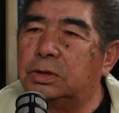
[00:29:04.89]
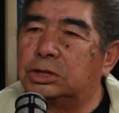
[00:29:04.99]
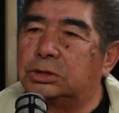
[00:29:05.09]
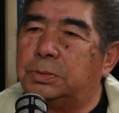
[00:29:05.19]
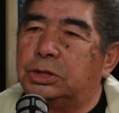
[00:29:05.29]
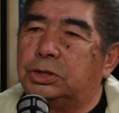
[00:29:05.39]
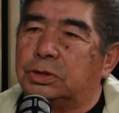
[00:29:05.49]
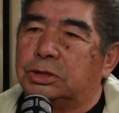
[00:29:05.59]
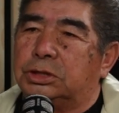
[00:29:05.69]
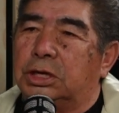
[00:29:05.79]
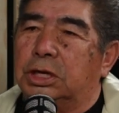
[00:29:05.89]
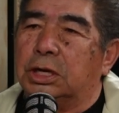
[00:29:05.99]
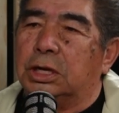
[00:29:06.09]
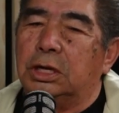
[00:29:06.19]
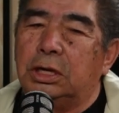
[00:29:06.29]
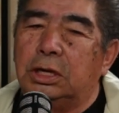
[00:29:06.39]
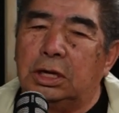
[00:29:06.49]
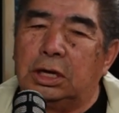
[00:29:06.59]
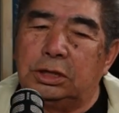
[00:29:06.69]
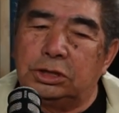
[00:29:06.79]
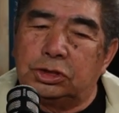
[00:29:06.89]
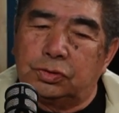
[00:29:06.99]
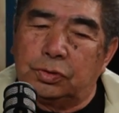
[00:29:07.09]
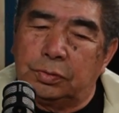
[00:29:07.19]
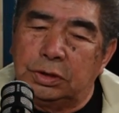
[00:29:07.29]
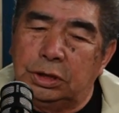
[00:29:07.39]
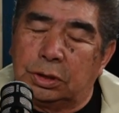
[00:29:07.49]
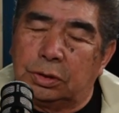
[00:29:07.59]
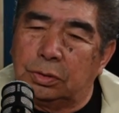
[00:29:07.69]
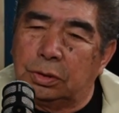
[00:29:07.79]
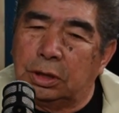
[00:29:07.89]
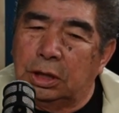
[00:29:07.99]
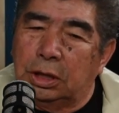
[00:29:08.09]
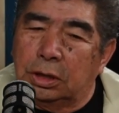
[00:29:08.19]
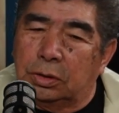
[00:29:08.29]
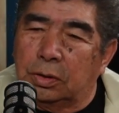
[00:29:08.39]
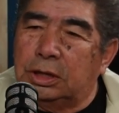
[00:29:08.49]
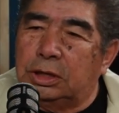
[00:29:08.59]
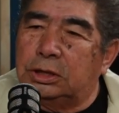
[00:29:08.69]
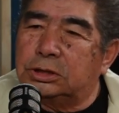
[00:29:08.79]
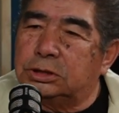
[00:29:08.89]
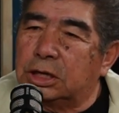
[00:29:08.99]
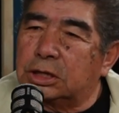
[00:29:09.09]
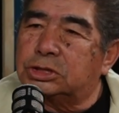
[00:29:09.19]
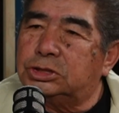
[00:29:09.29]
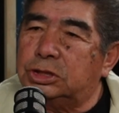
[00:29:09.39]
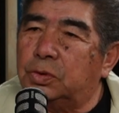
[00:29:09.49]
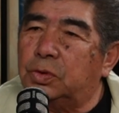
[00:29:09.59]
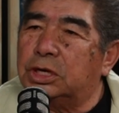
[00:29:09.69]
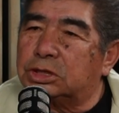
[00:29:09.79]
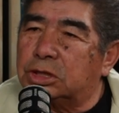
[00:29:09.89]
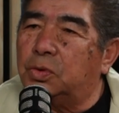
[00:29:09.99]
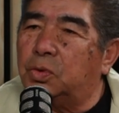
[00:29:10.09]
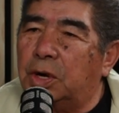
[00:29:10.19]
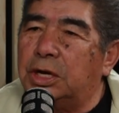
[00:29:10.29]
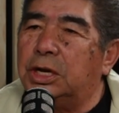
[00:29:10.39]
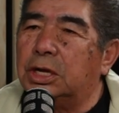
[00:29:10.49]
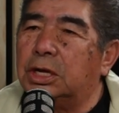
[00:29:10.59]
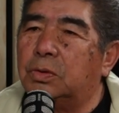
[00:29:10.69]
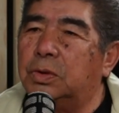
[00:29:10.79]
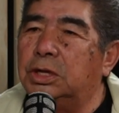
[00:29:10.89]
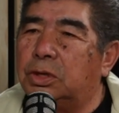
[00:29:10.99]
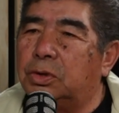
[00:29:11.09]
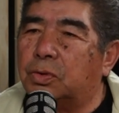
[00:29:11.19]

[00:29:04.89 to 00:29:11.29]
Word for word: the spiritual setting, and this is where we need to, to get this next generation ready. Mm-hmm. We need mm-hmm.